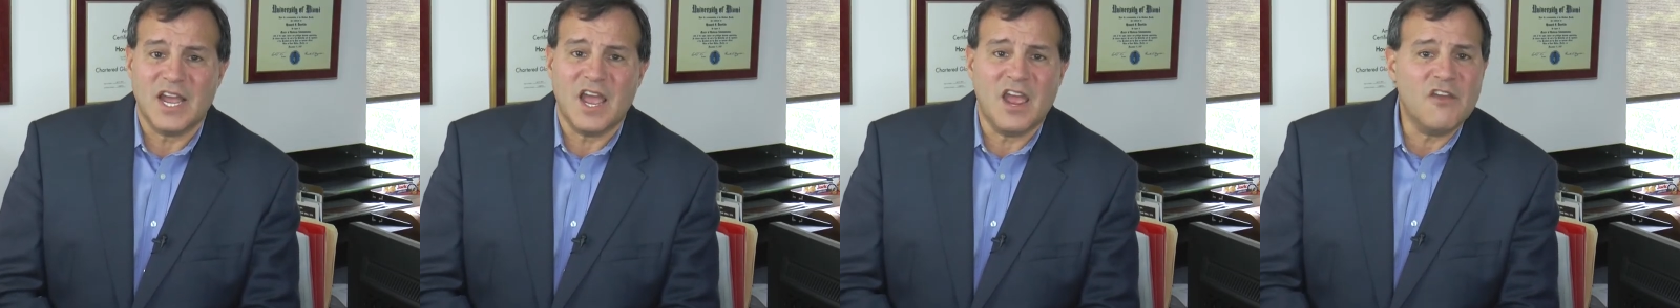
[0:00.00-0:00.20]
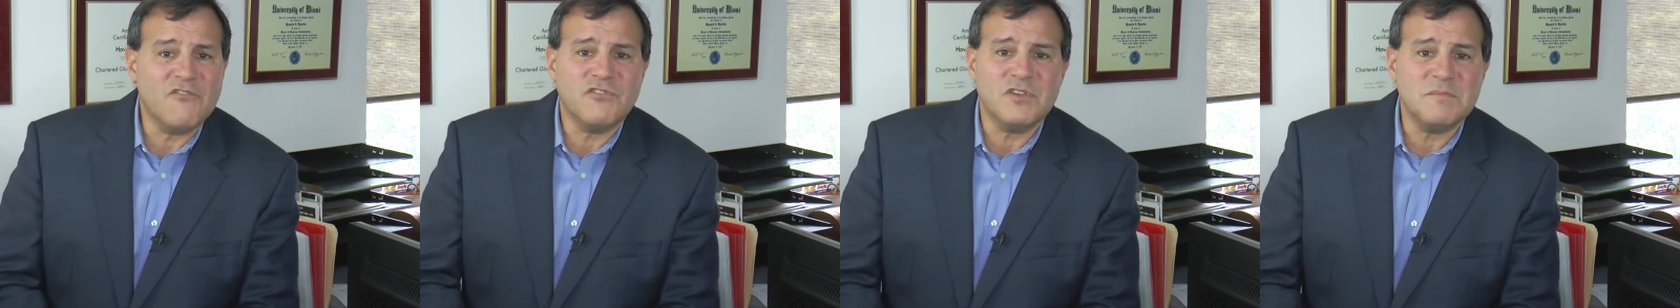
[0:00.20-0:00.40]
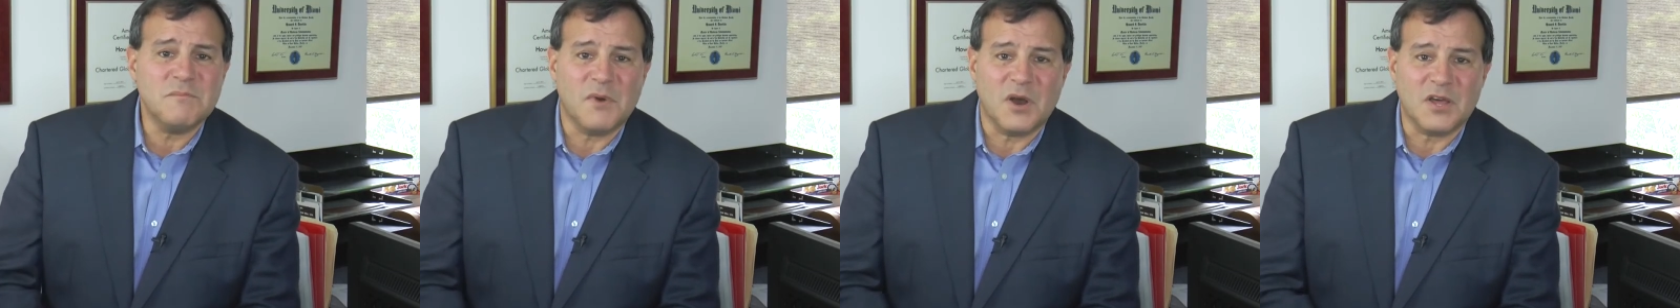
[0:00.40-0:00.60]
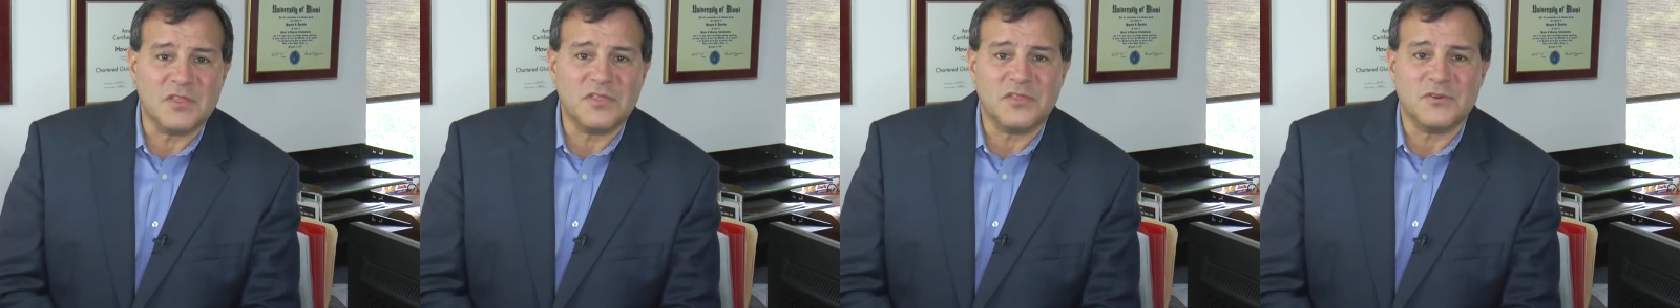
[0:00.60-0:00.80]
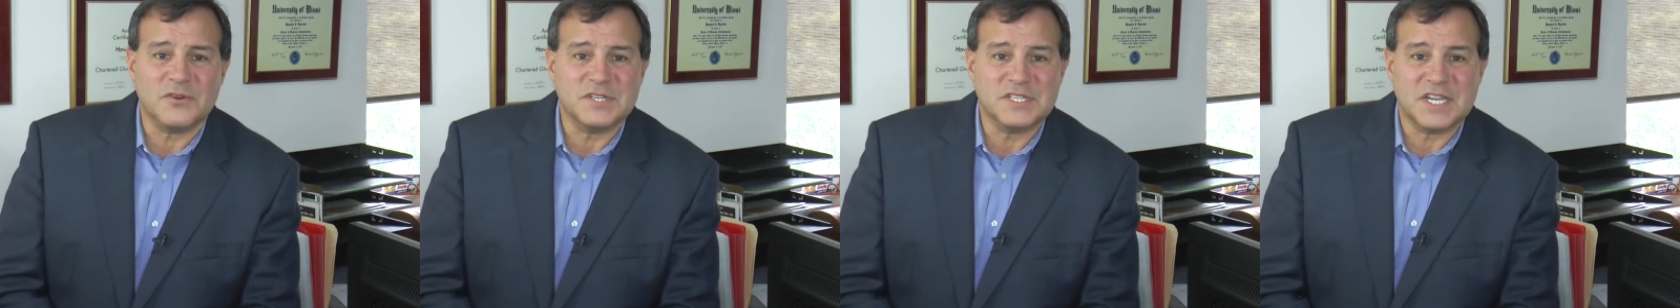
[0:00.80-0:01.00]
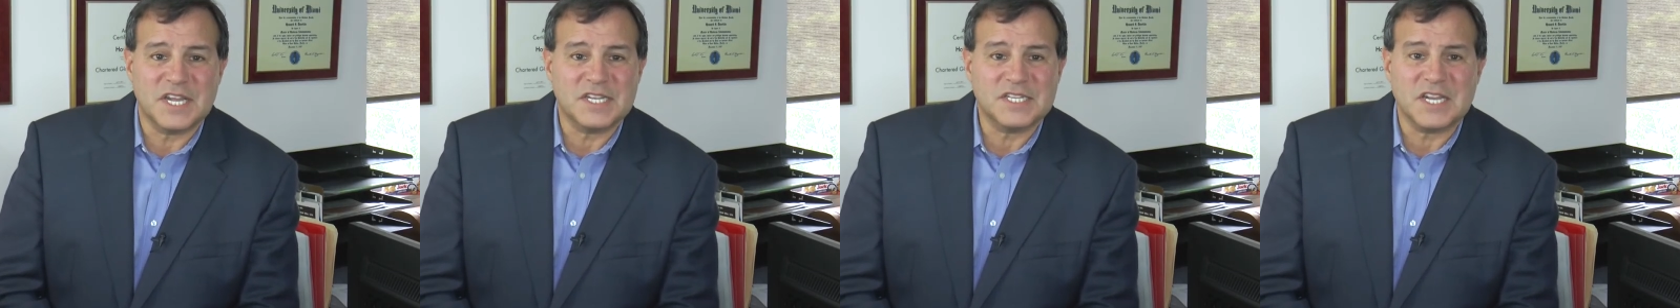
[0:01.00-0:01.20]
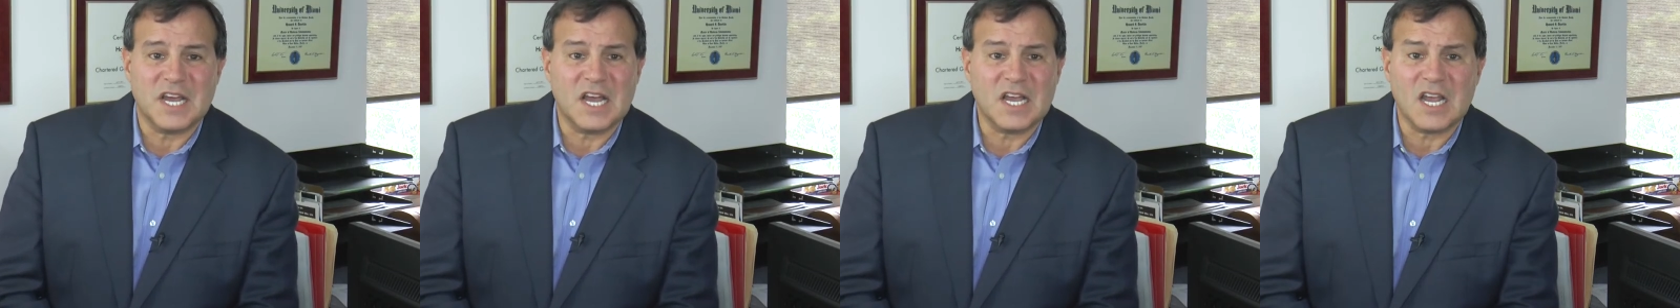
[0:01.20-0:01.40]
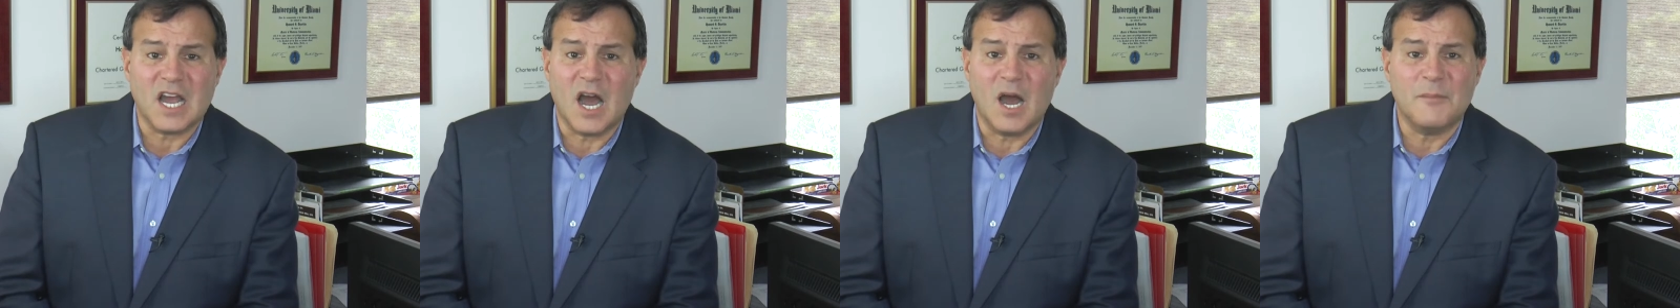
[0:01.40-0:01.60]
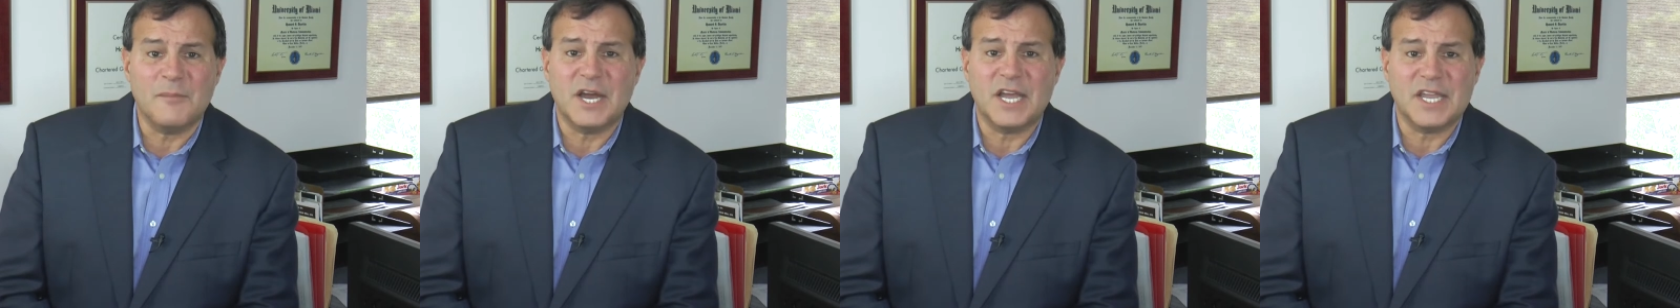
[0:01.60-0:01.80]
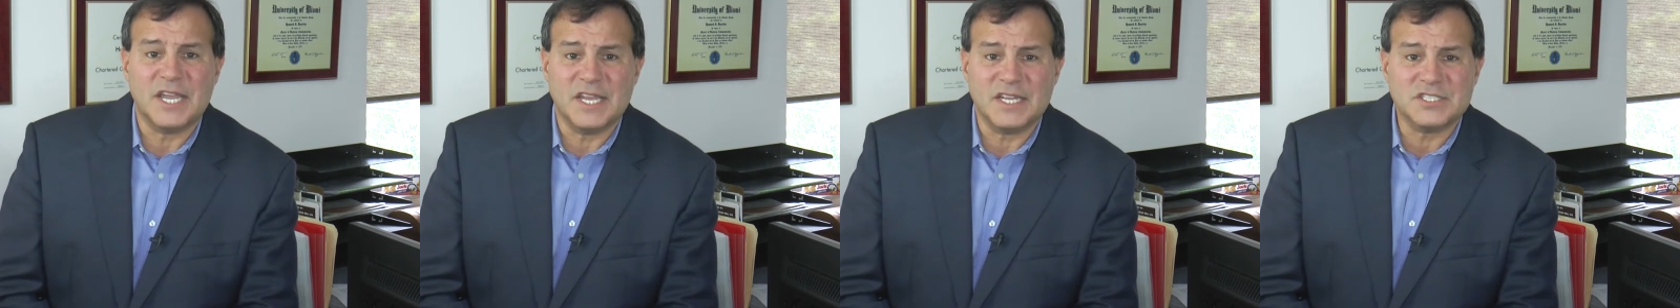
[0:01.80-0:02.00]
Every month on Debt dot com,
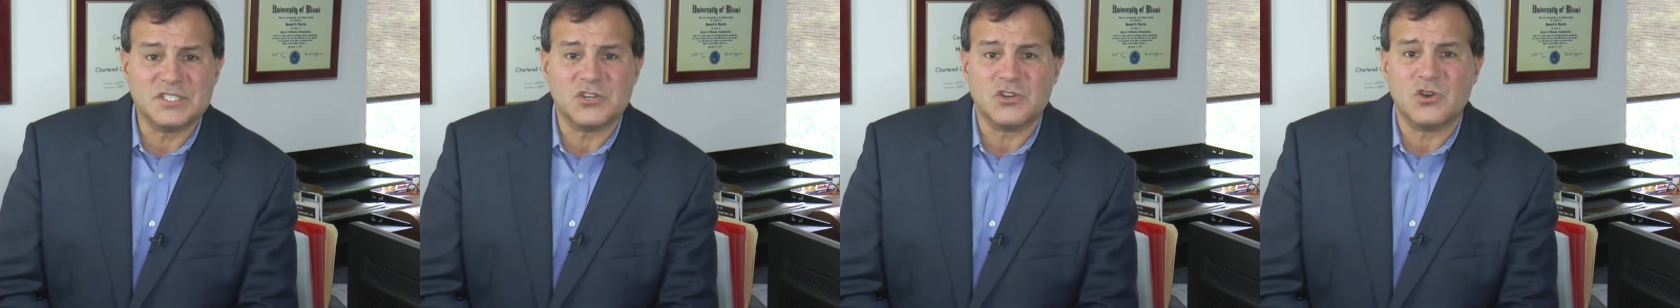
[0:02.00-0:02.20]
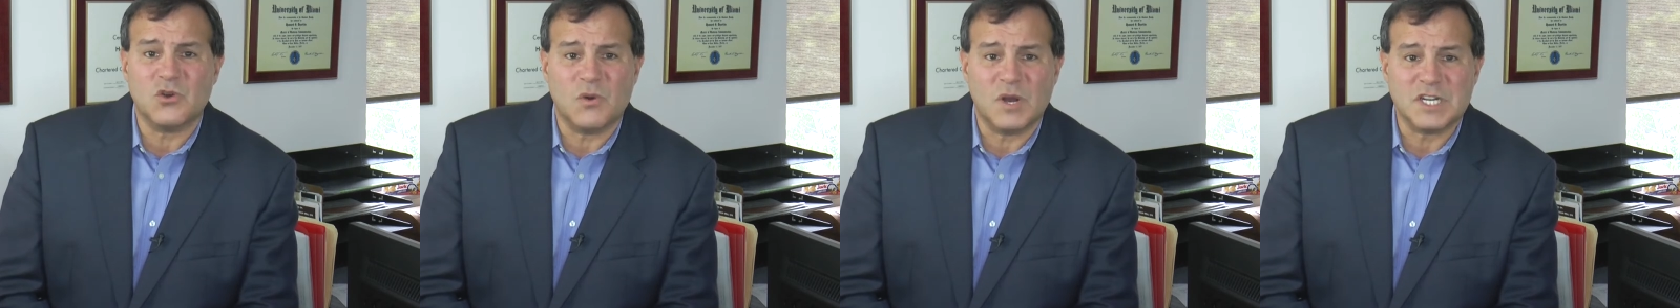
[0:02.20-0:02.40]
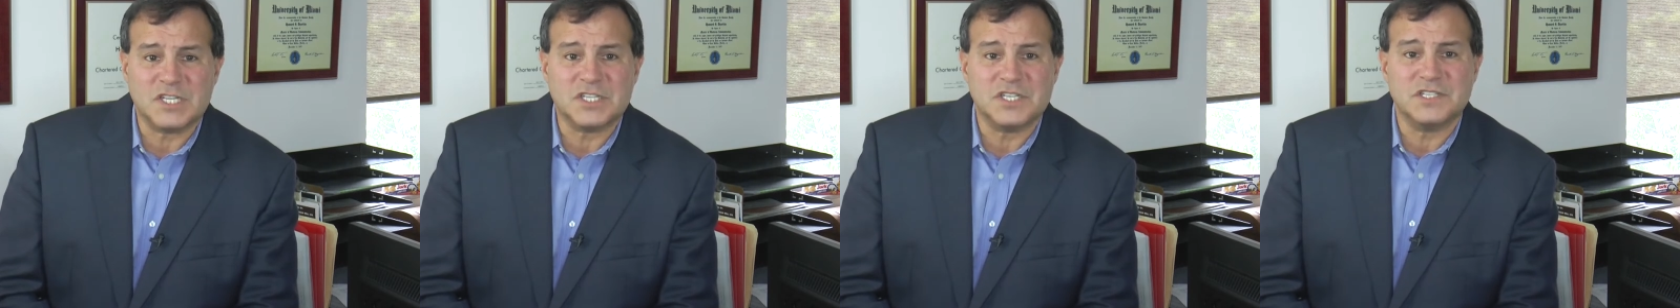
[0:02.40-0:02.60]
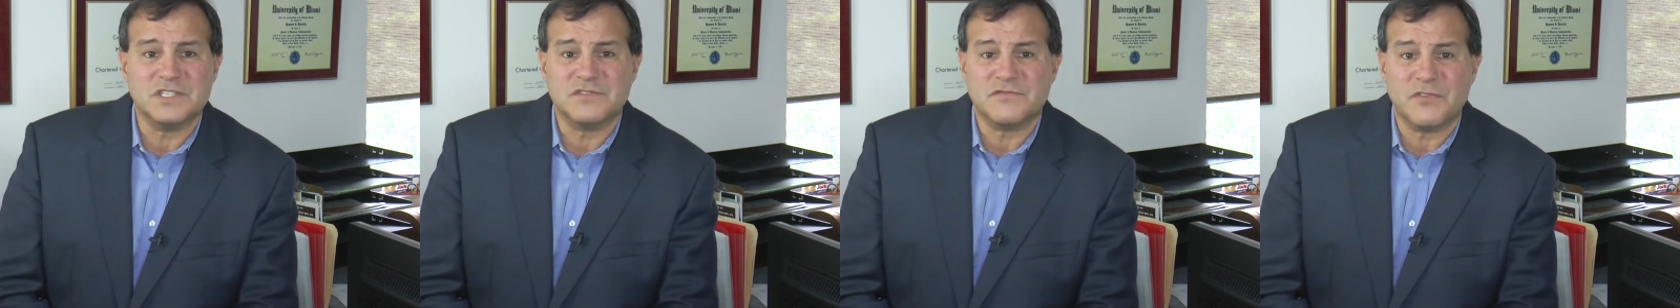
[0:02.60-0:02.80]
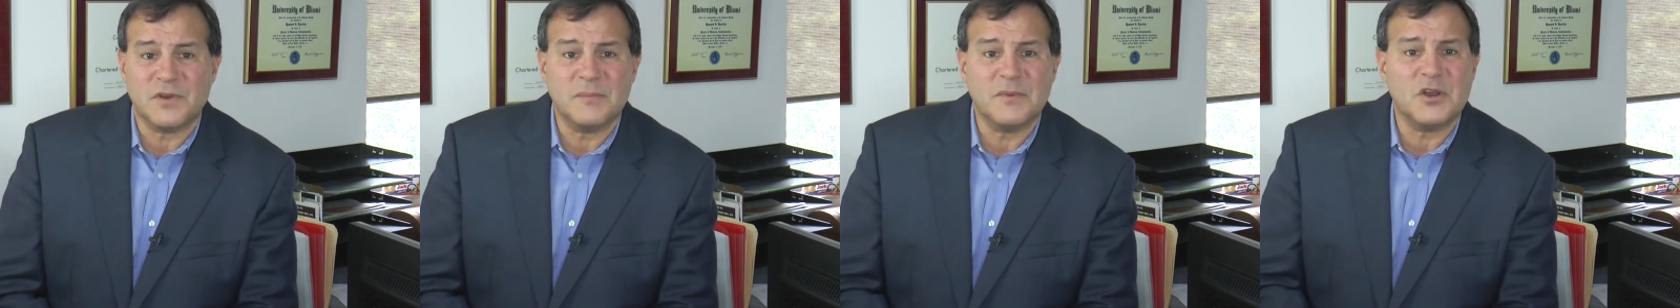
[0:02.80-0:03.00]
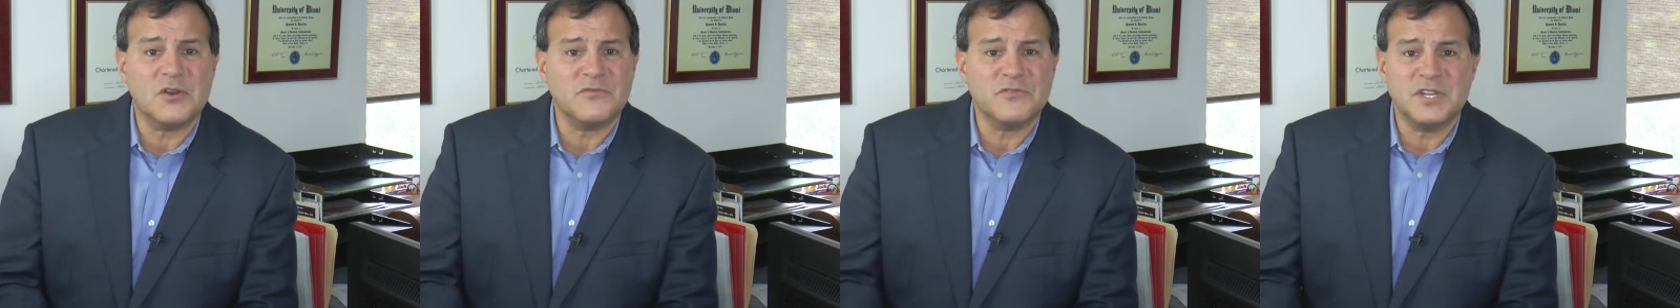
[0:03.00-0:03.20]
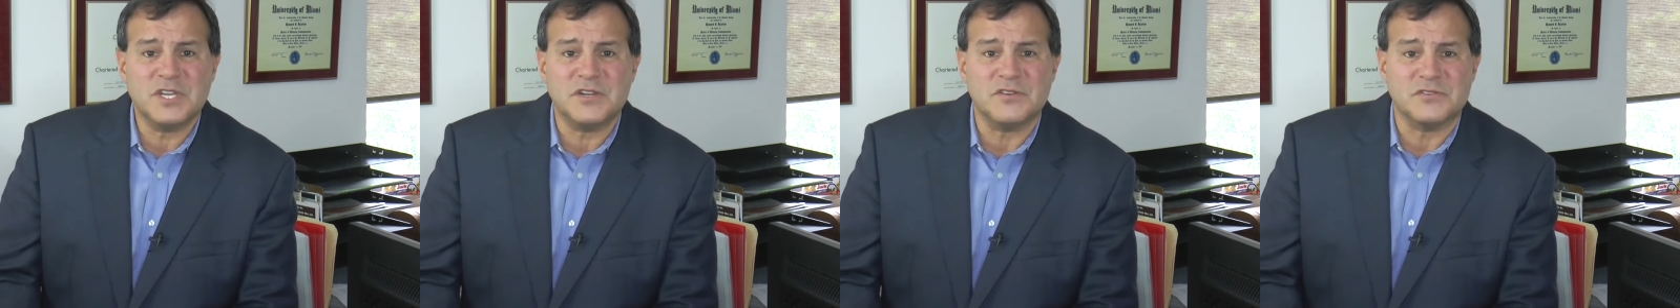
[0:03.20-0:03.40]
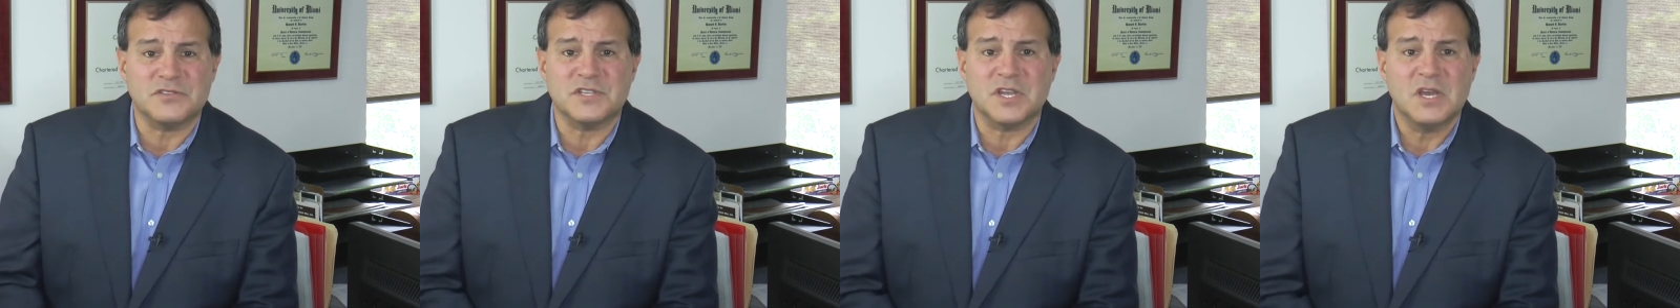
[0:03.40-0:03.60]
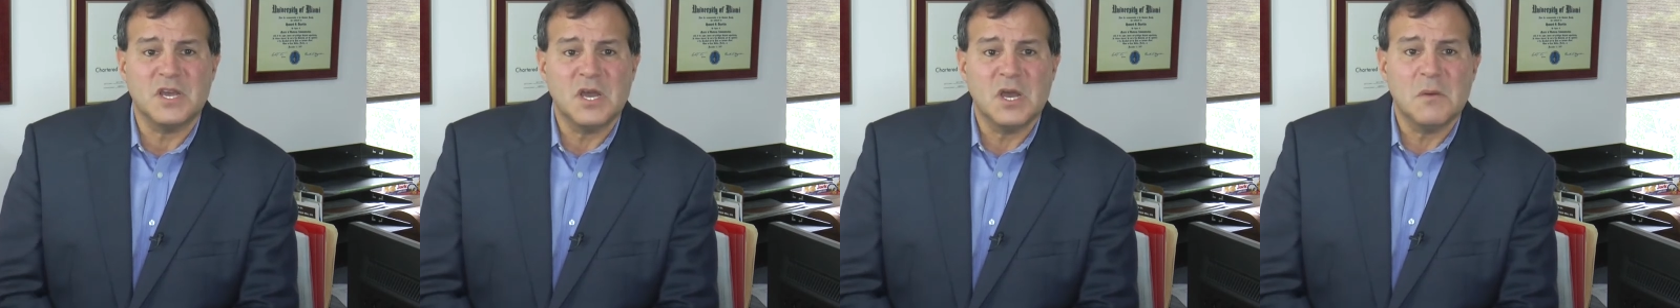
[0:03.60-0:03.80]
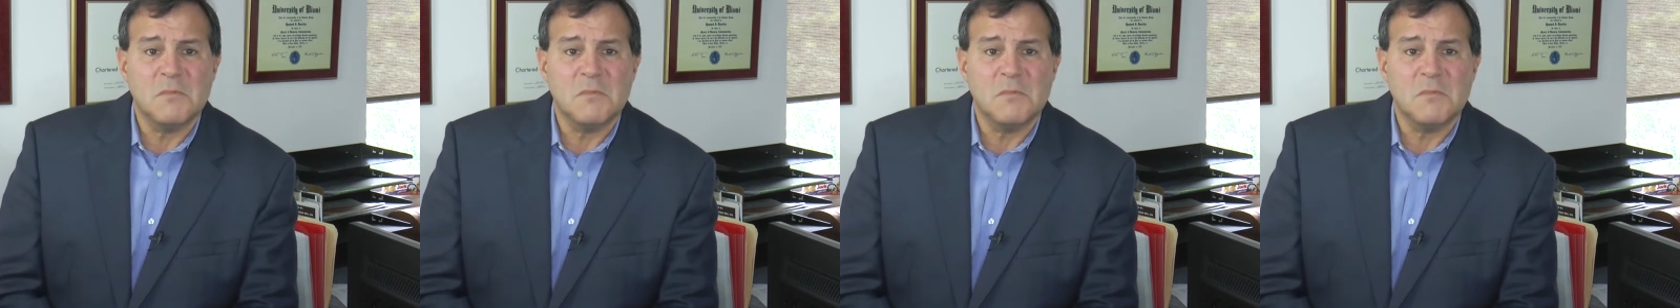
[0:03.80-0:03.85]
I answer questions from our readers,